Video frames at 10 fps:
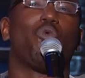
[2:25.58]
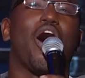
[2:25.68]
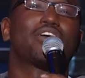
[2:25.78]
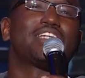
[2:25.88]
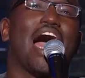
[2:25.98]

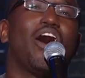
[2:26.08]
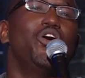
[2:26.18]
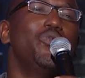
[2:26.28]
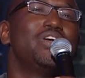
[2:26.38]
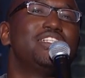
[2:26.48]
walked out
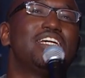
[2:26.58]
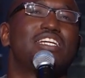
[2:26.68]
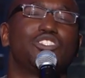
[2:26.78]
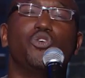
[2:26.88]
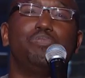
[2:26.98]
when he did
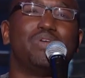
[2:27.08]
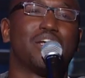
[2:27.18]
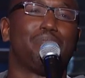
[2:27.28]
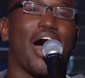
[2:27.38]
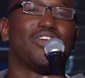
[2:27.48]
his new
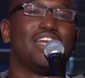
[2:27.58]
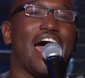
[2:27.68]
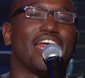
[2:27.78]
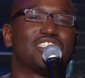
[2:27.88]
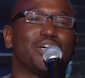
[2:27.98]
bit about
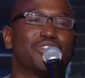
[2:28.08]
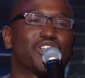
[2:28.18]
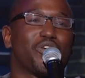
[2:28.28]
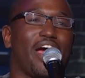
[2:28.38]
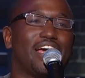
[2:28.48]
lettuce. It
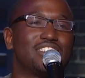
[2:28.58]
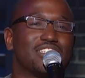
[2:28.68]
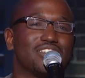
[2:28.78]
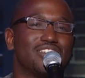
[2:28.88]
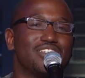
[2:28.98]
was
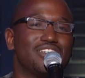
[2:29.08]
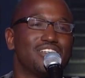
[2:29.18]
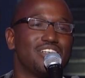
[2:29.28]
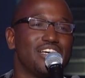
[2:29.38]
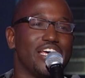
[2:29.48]
crazy.
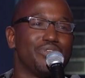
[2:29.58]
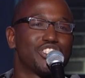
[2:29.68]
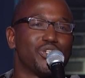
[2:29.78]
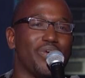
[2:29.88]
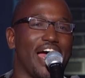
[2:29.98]
He
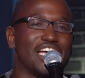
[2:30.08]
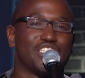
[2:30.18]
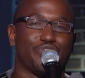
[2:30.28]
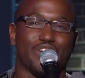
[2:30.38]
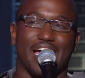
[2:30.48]
was too
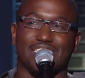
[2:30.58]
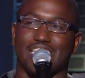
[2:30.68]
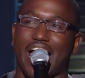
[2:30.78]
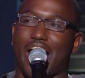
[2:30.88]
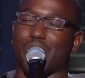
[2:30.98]
edgy for that
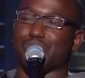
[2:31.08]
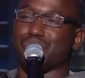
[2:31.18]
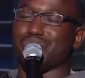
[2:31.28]
town.